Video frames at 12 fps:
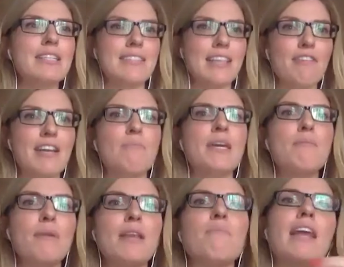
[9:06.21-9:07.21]
definitely
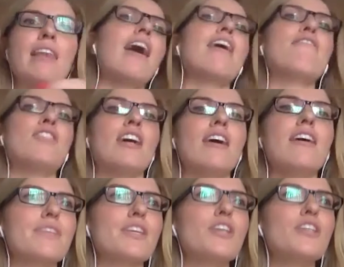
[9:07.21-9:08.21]
people in my life
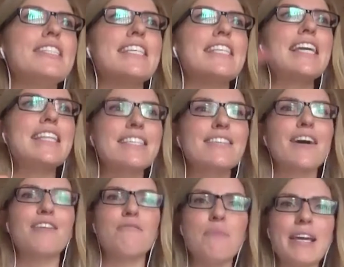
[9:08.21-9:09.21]
that could see this
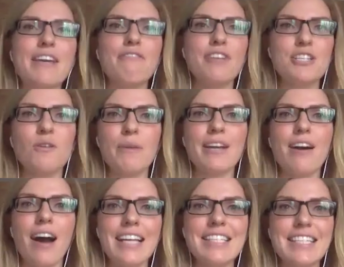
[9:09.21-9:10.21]
kind of bigger vision or bigger
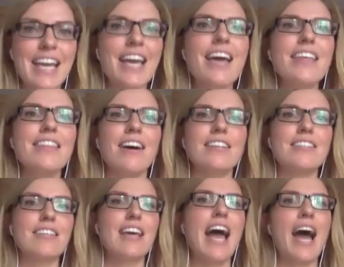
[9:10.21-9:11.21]
idea
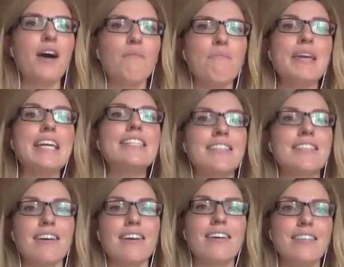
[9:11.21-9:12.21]
that helped me
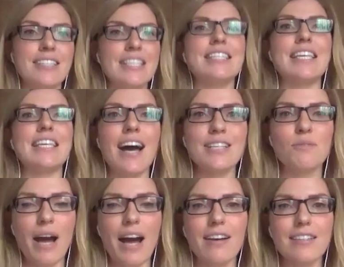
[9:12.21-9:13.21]
to to see that as
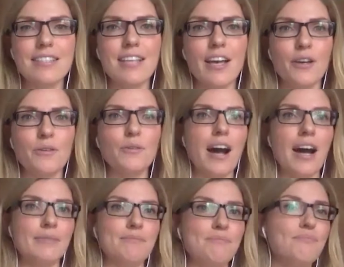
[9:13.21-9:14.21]
well so
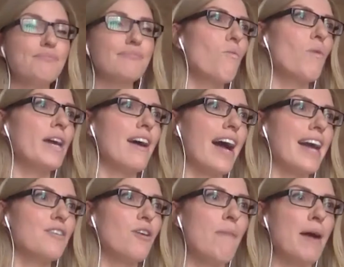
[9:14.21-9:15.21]
um, when
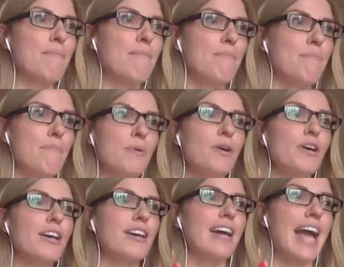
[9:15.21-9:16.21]
i got my
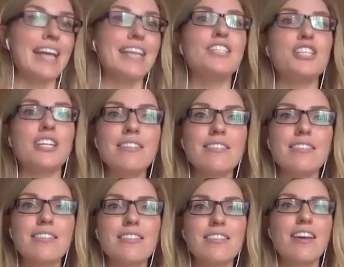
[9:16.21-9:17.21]
book
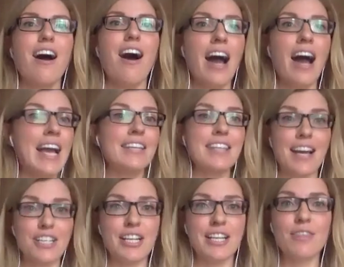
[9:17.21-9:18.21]
agent i hadn't
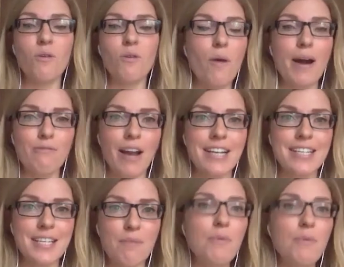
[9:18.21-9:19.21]
actually thought about
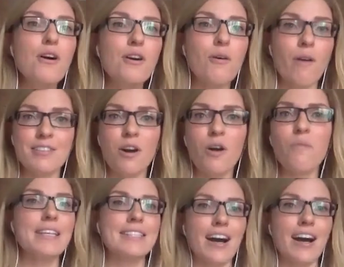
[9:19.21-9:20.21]
writing a book or i told
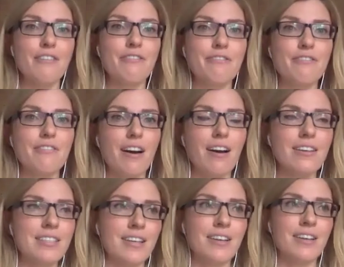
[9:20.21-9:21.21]
myself
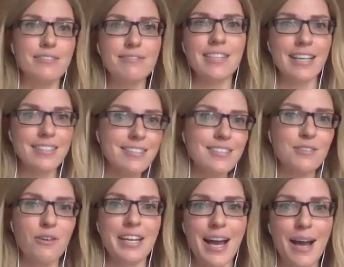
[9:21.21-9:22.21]
you know that's just
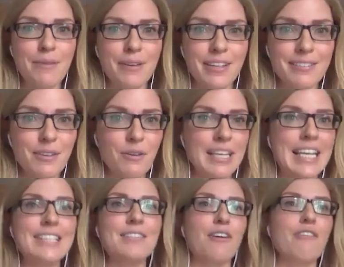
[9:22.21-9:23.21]
not going to happen or at
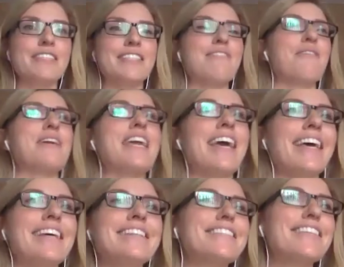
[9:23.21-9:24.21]
least not for several
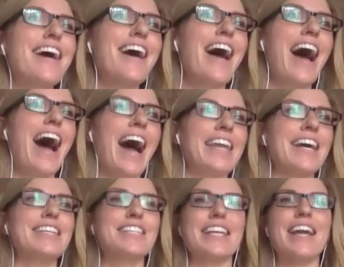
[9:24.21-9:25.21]
years and
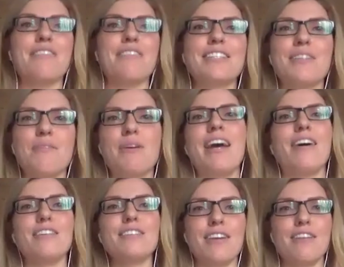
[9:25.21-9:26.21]
actually having someone
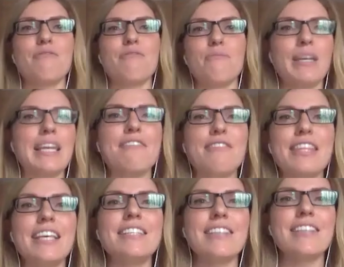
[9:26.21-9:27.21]
else kind of believe in
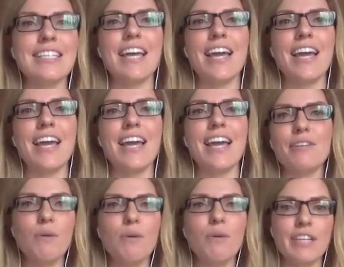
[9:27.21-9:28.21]
this idea
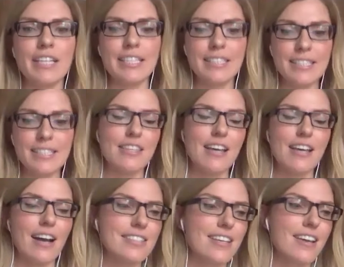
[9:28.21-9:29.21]
and put confidence to
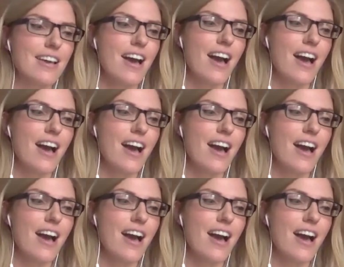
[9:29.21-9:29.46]
do that